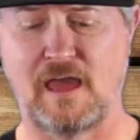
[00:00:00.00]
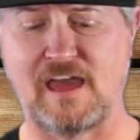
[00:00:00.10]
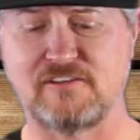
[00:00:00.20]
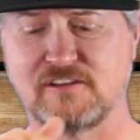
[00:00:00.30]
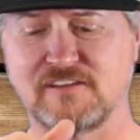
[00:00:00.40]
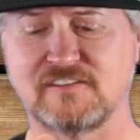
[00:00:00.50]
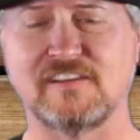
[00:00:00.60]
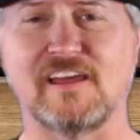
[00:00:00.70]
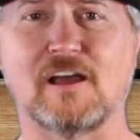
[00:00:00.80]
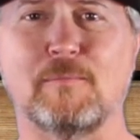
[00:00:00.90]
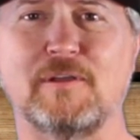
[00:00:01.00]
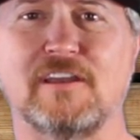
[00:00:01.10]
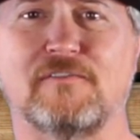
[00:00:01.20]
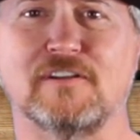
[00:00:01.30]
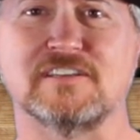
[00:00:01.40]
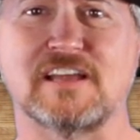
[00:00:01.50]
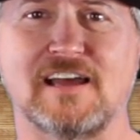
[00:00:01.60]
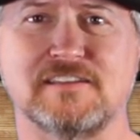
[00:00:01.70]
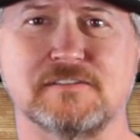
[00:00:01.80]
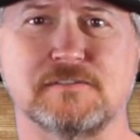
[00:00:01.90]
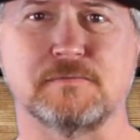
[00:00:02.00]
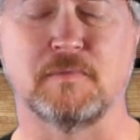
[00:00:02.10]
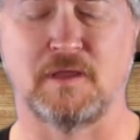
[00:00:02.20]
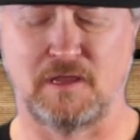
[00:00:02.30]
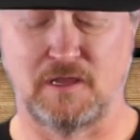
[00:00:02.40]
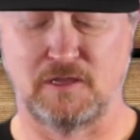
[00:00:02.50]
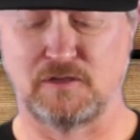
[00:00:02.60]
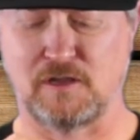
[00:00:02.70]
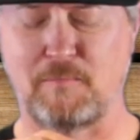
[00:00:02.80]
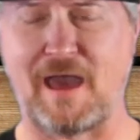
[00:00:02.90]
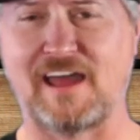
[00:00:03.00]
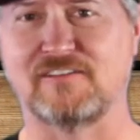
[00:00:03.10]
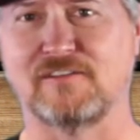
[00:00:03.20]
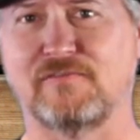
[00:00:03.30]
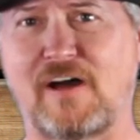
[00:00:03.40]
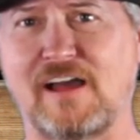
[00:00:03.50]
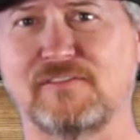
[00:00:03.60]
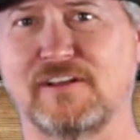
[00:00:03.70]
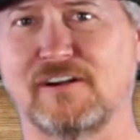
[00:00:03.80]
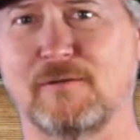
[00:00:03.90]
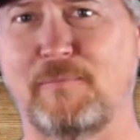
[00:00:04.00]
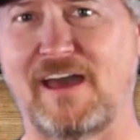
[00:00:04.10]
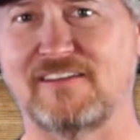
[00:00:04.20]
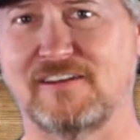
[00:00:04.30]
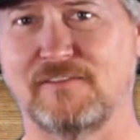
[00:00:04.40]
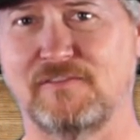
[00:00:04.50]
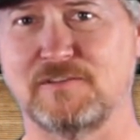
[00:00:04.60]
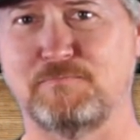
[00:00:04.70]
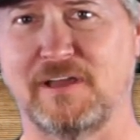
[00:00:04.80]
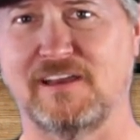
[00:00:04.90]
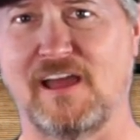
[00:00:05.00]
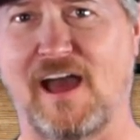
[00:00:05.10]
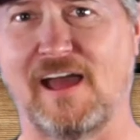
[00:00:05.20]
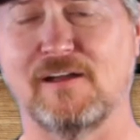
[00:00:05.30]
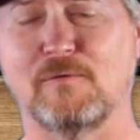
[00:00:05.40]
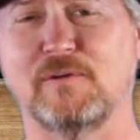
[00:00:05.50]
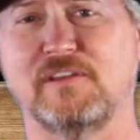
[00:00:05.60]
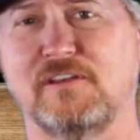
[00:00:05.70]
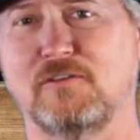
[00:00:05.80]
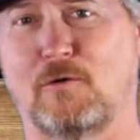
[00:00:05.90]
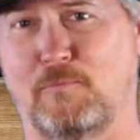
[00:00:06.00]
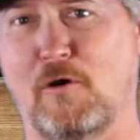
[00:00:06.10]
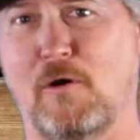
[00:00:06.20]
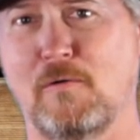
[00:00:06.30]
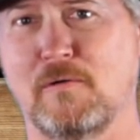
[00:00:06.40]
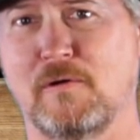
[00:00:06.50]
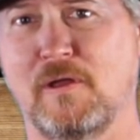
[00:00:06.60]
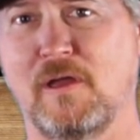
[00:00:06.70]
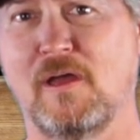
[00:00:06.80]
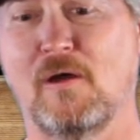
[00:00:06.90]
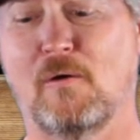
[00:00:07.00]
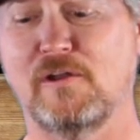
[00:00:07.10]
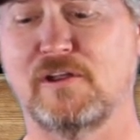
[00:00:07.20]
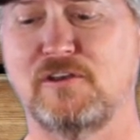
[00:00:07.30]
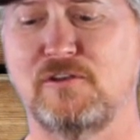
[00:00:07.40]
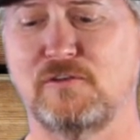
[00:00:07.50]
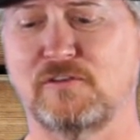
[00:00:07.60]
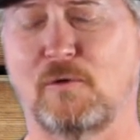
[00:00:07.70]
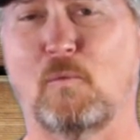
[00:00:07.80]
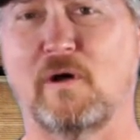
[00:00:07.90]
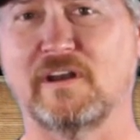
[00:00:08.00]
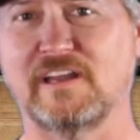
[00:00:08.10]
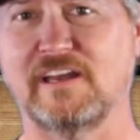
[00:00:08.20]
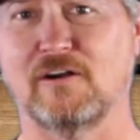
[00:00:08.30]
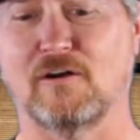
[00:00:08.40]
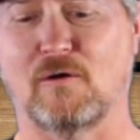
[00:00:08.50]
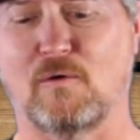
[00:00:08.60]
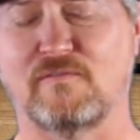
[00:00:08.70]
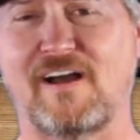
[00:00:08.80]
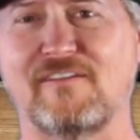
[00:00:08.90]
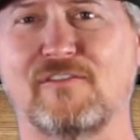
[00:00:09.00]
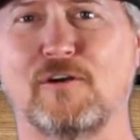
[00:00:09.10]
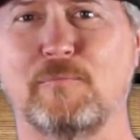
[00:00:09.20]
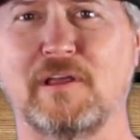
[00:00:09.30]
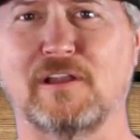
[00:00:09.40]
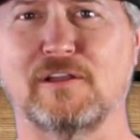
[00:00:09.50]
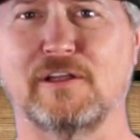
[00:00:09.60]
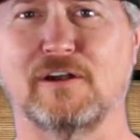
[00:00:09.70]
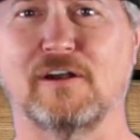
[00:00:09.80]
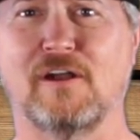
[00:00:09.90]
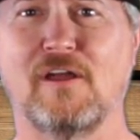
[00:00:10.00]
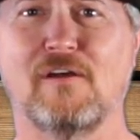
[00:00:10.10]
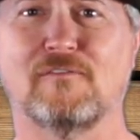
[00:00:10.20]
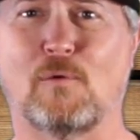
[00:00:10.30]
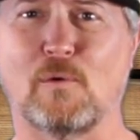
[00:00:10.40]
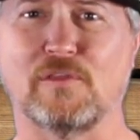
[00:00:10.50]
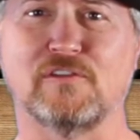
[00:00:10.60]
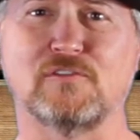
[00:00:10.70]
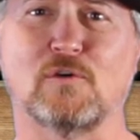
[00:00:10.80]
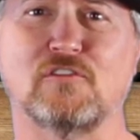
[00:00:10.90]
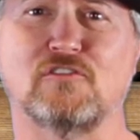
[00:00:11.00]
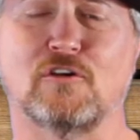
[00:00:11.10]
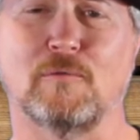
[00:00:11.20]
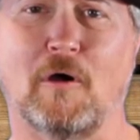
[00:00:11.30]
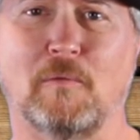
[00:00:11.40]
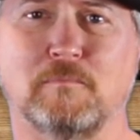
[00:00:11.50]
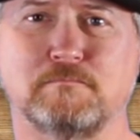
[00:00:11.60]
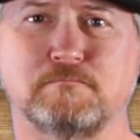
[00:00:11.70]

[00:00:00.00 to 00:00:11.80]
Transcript: As you can see, they come in different sizes. You can match the 5 liter capacity of this big guy with the EtOH Pro or you can use a 1 liter or 500 milliliter for the Source Turbo.